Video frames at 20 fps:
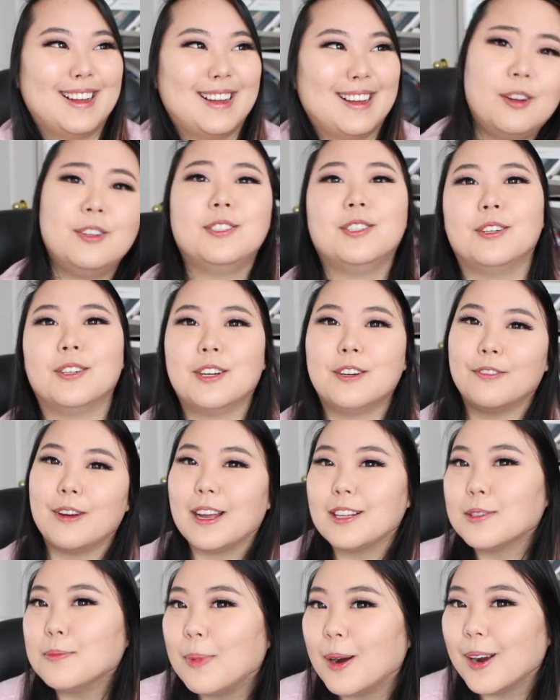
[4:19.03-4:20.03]
also
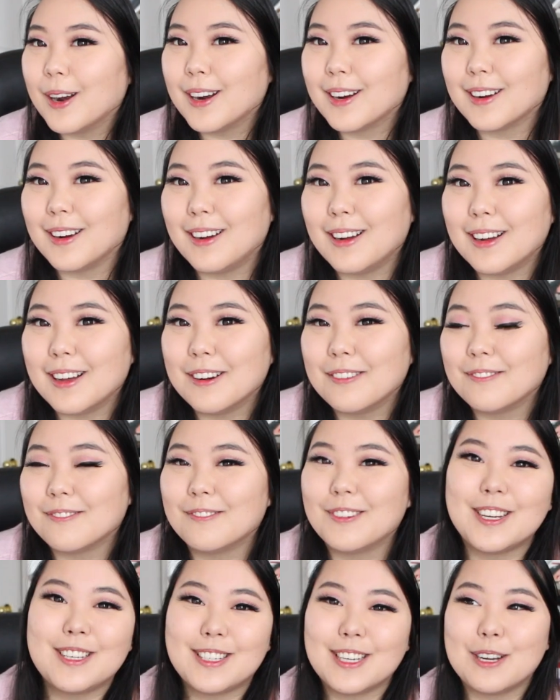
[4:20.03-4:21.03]
congrats Mark on
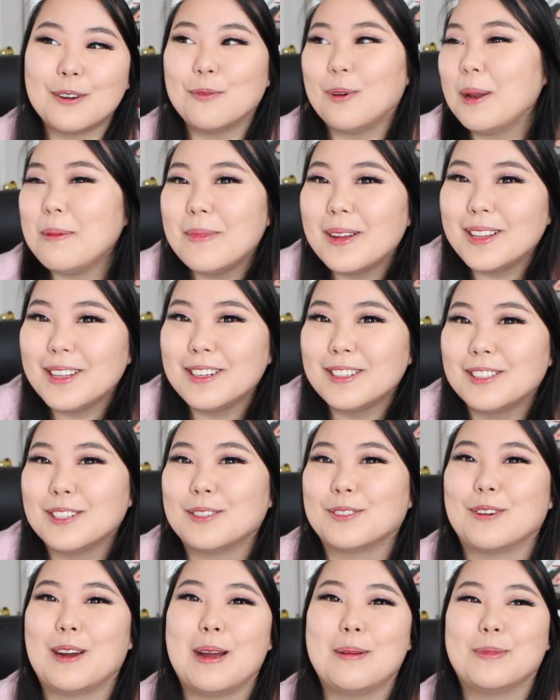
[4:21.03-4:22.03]
reaching 1 million
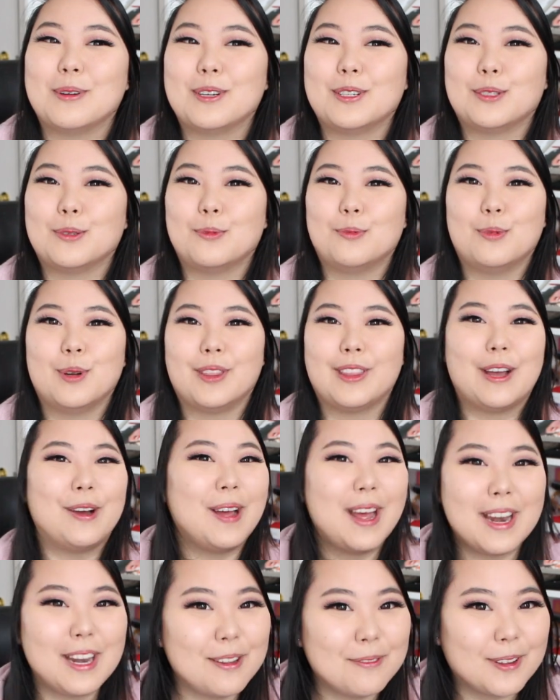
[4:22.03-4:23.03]
subscribers
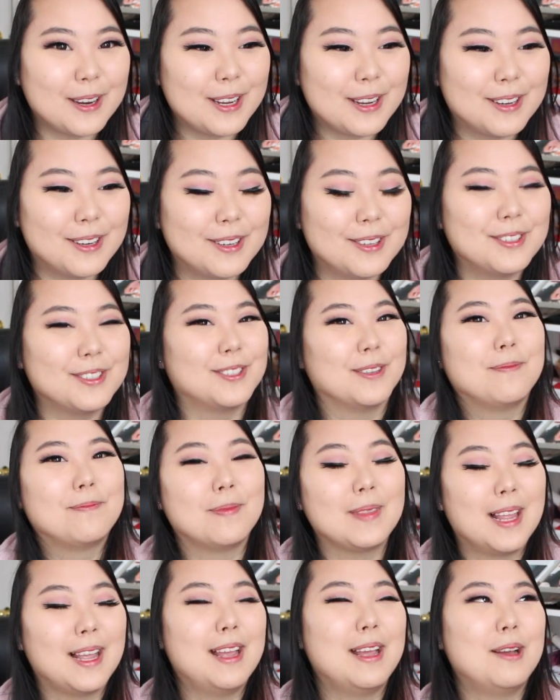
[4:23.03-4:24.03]
without any videos.
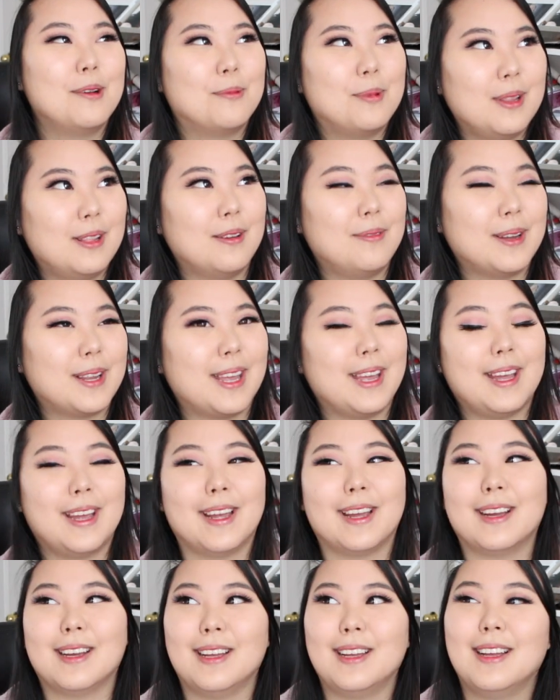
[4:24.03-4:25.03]
We love a
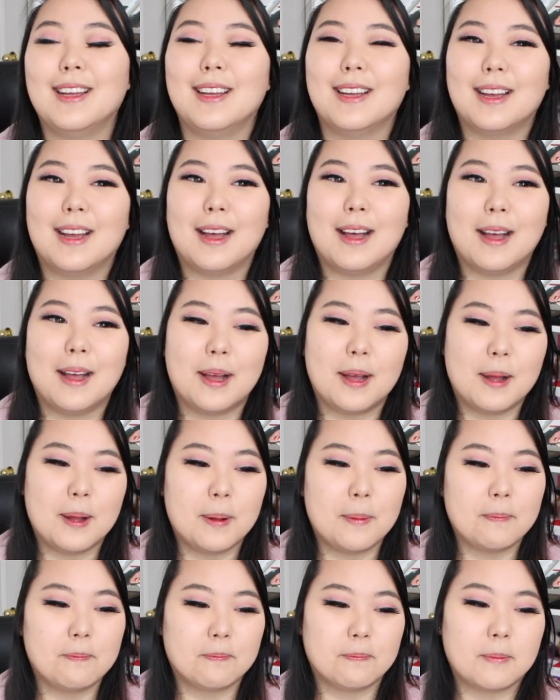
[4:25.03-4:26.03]
king.
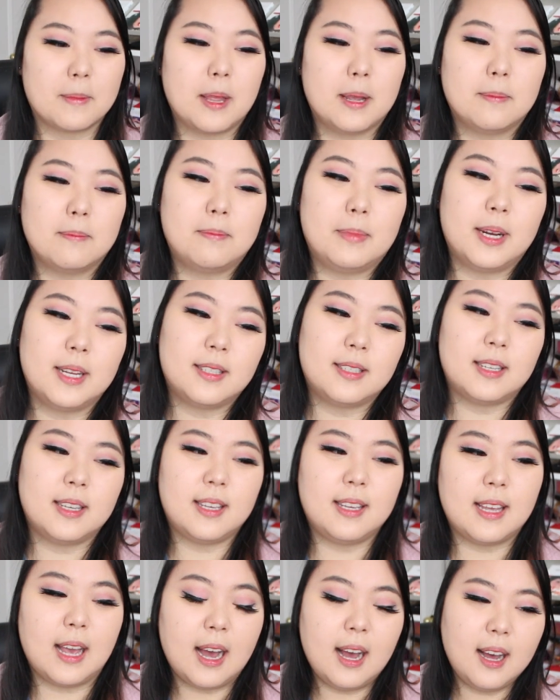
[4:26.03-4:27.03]
But
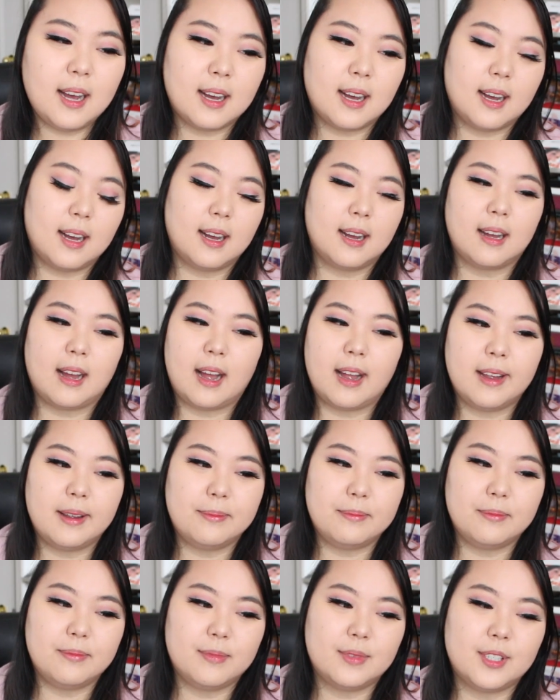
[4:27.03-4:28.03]
yeah,
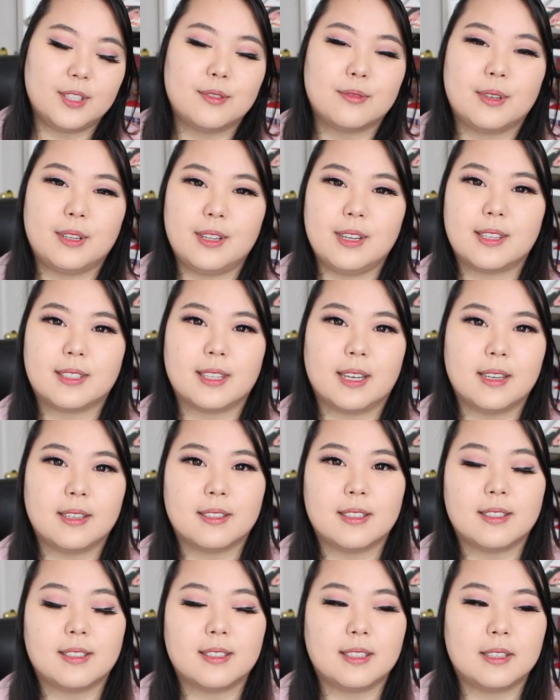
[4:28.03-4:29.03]
I'm just really excited
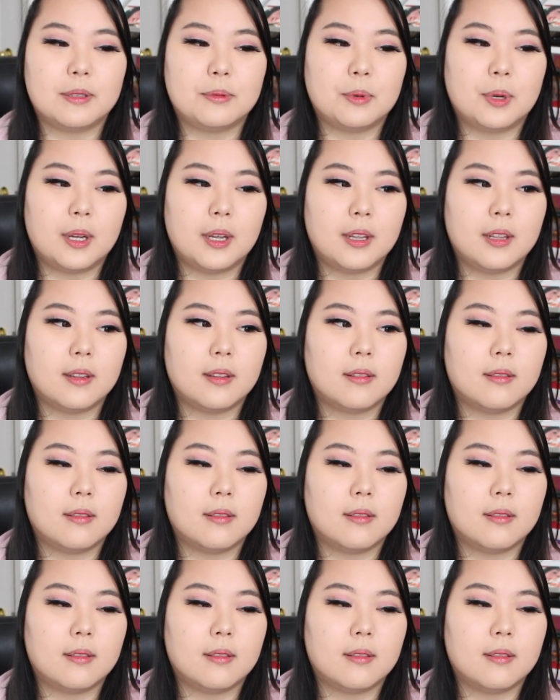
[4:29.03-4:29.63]
to see what